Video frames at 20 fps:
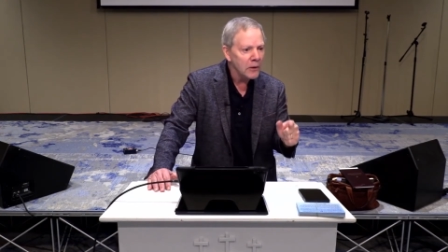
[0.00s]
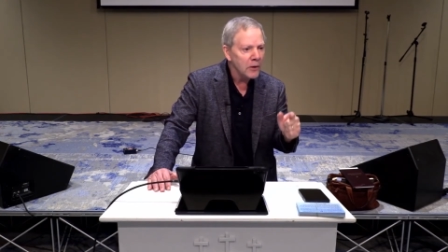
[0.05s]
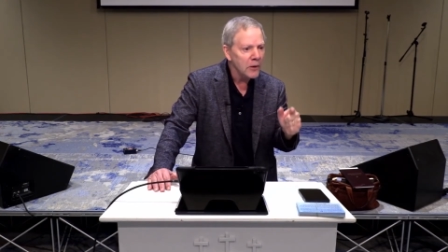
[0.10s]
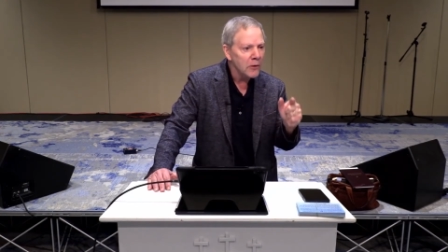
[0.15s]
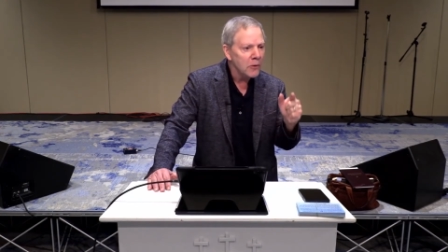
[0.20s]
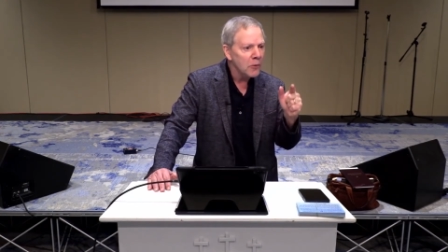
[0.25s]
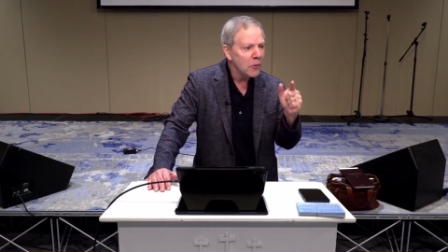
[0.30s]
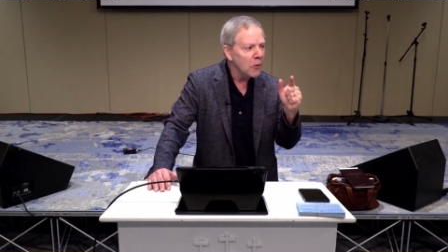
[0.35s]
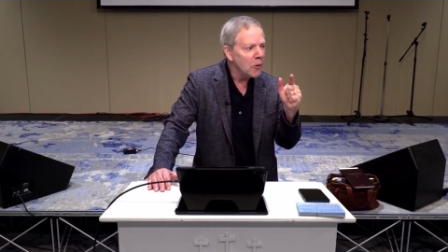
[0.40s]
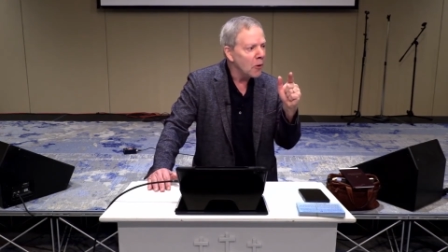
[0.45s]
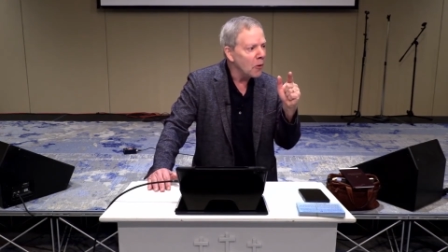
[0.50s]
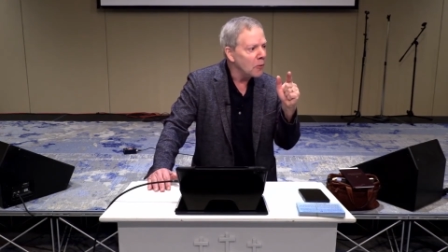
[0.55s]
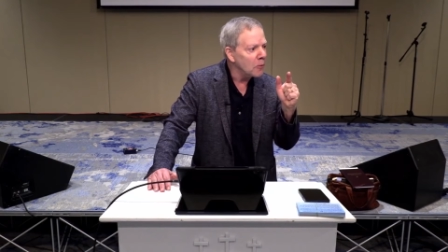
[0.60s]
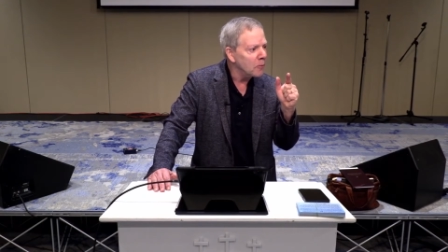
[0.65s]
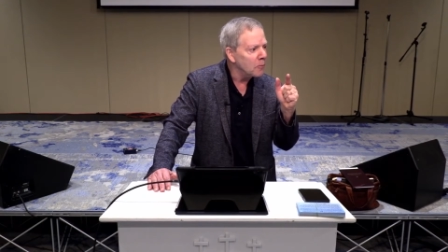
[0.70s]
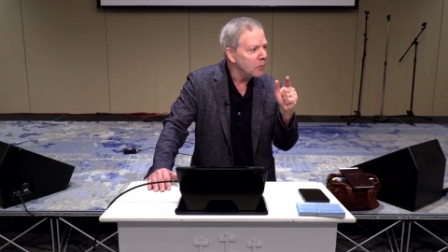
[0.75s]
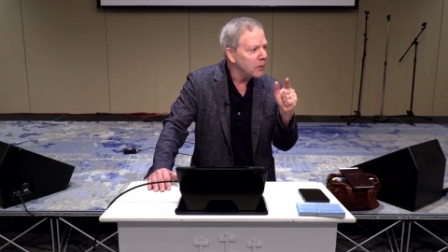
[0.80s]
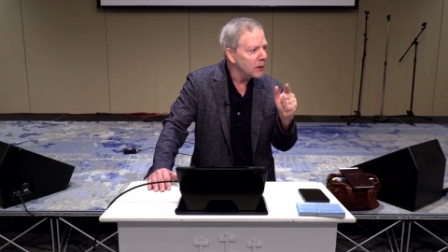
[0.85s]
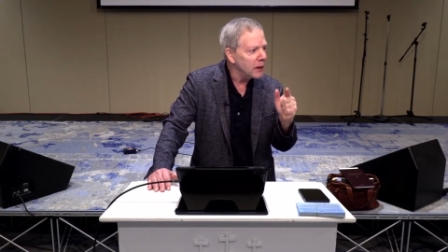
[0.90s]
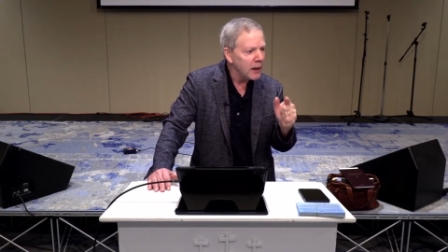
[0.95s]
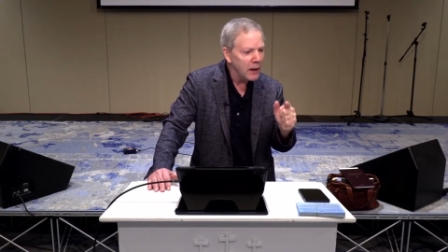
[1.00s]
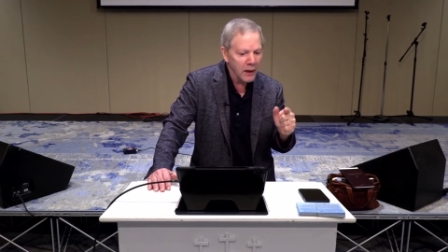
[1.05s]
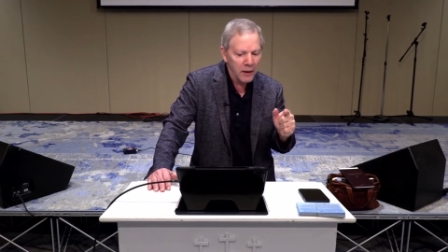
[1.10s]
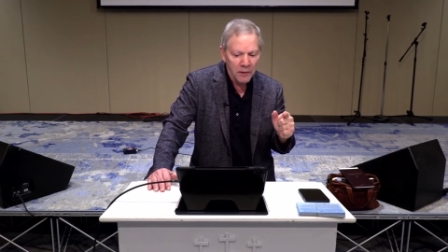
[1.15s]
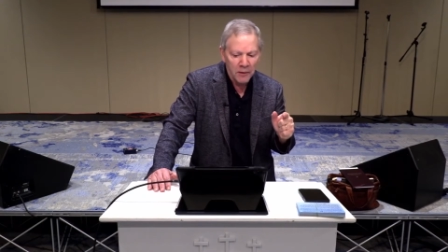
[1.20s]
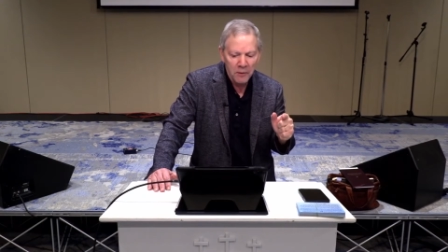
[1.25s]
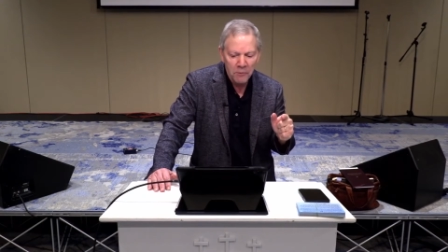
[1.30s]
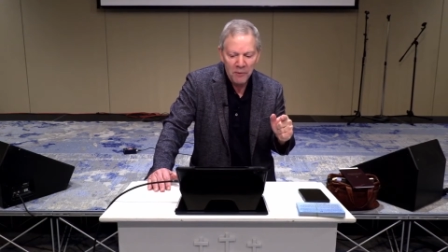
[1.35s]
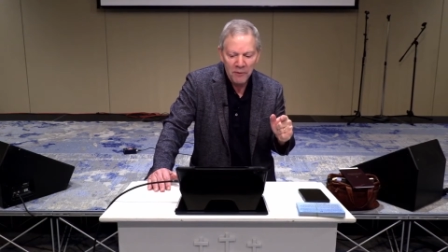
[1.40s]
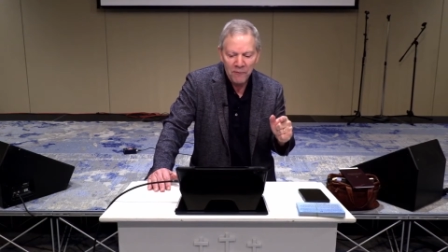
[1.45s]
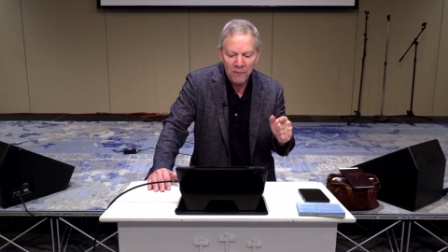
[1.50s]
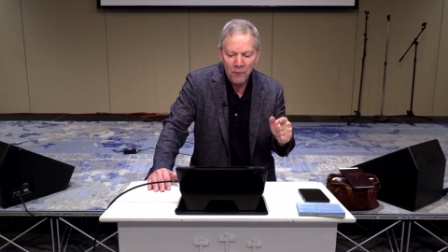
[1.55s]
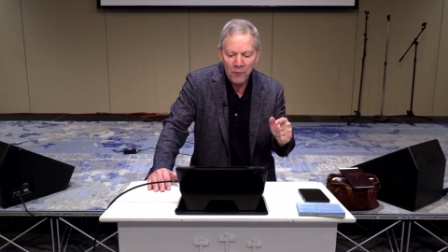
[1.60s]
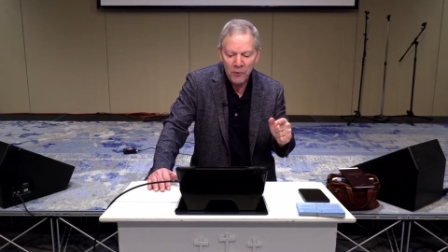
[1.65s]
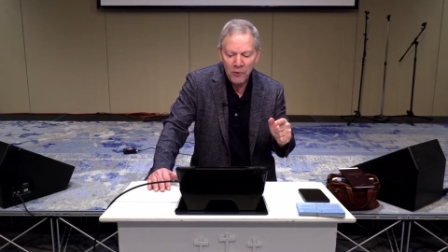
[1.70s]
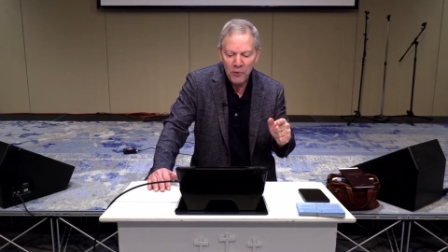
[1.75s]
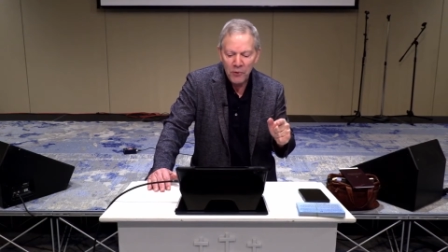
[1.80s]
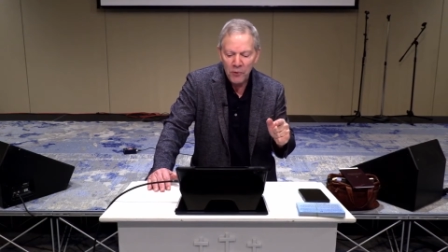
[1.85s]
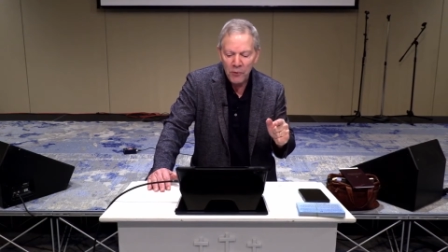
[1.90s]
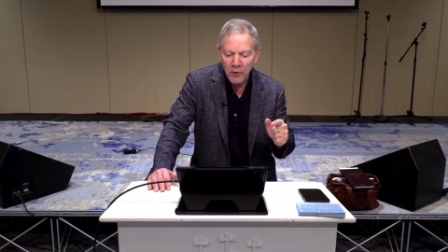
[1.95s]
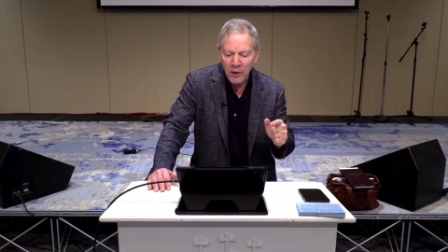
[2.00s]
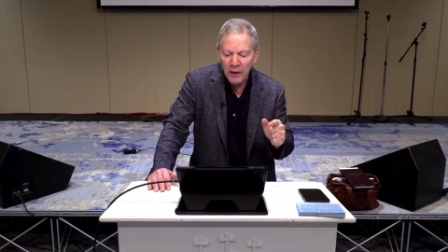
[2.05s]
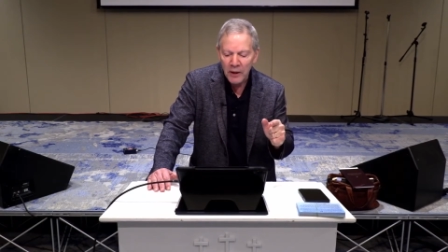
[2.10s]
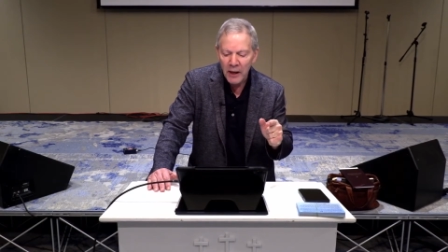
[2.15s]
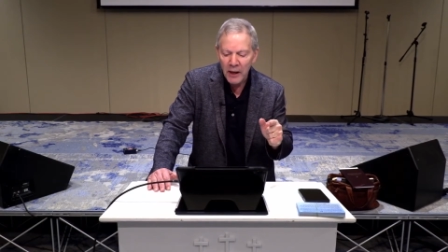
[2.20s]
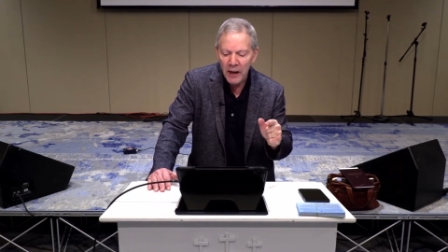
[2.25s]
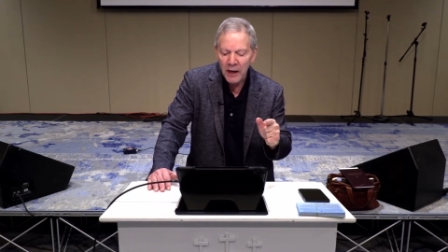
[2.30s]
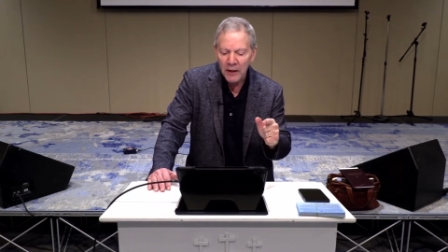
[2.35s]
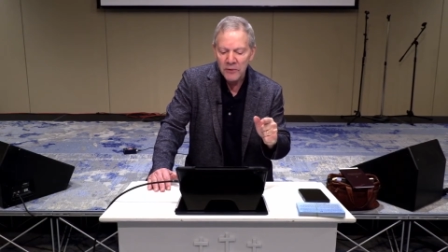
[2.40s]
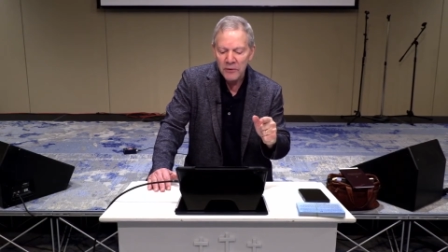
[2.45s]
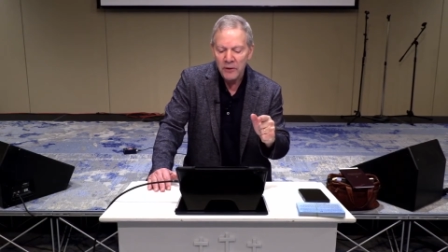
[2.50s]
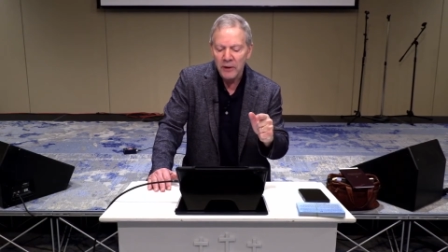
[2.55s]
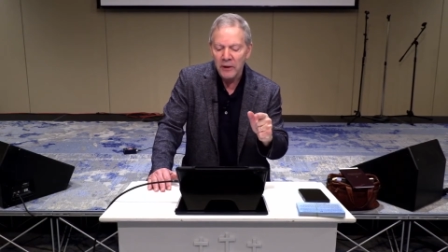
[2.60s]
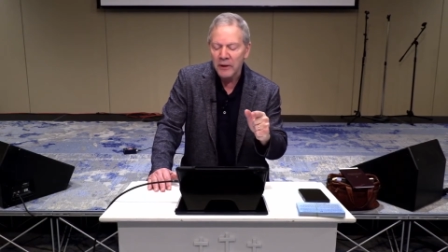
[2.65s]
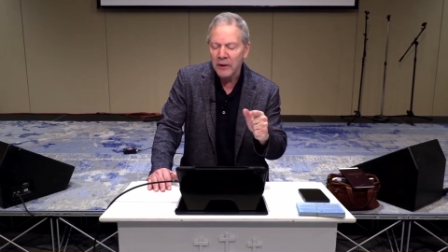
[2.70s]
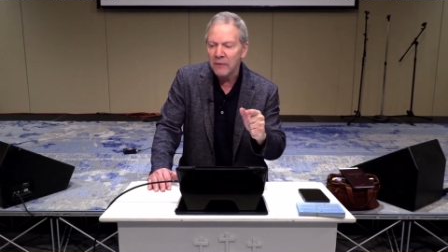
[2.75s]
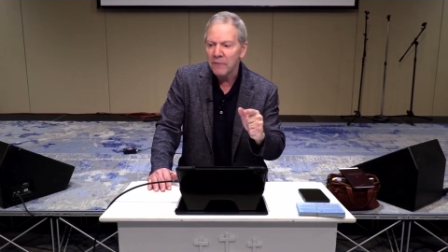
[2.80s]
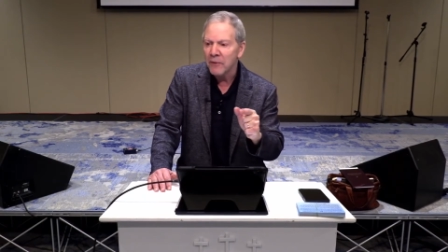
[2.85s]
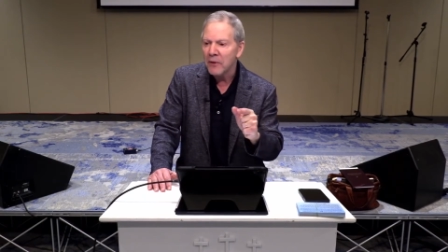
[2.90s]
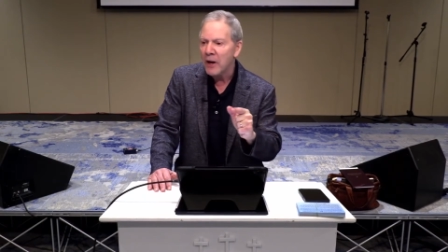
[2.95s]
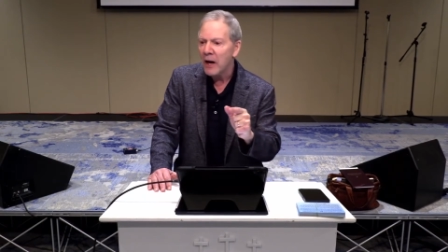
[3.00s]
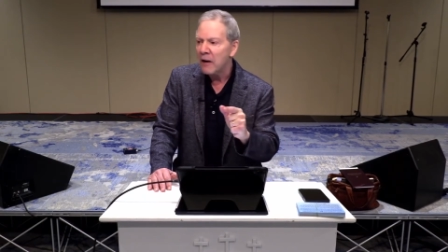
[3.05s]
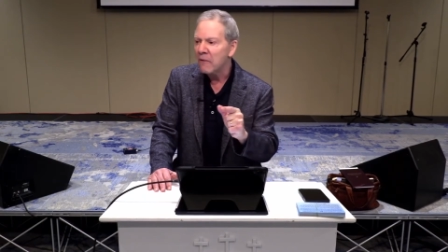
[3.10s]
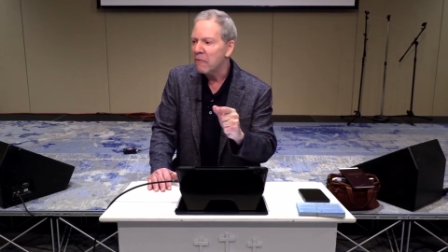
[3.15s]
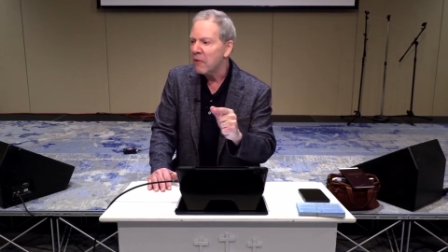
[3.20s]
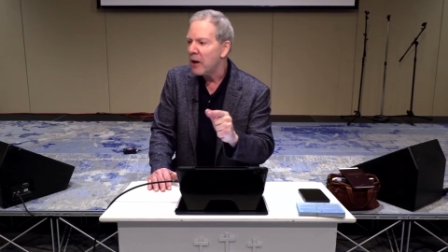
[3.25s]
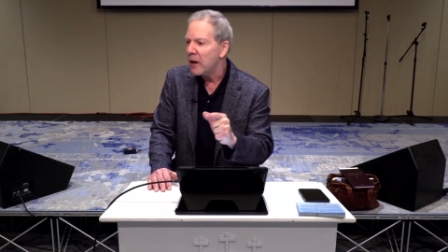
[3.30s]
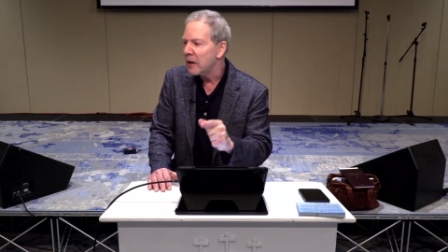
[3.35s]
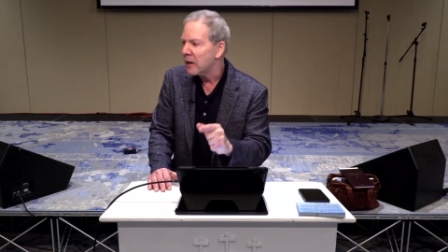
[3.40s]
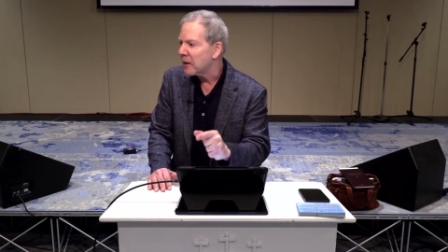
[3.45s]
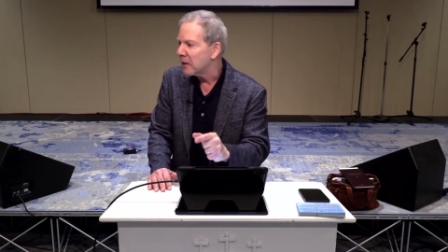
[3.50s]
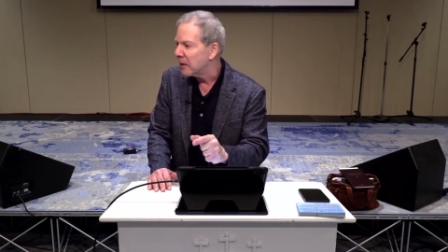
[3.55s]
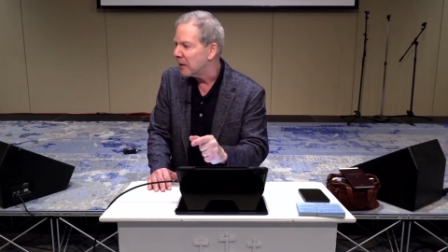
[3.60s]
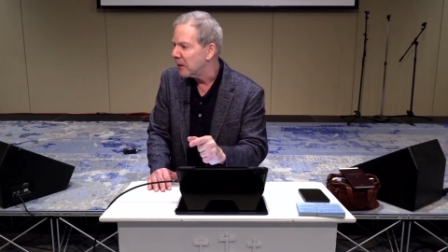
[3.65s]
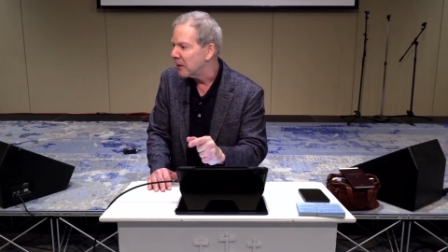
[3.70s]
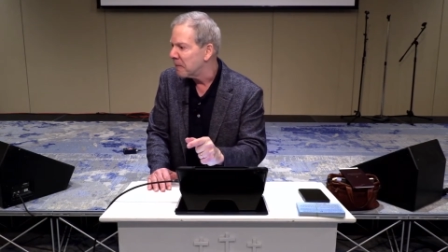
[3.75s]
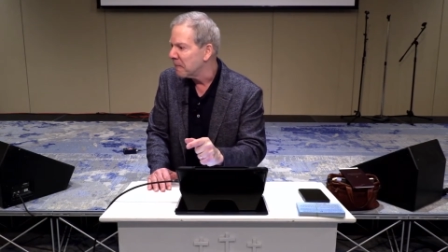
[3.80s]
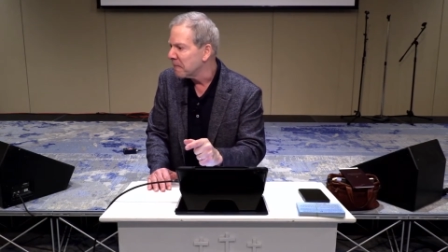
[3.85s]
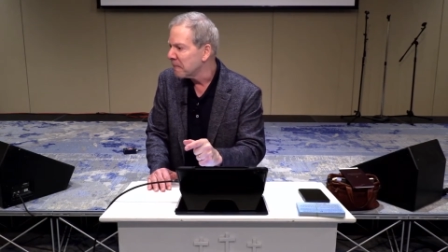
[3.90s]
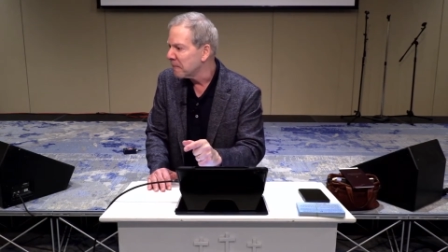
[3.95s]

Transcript: to your own plans before you can actually live kairotically.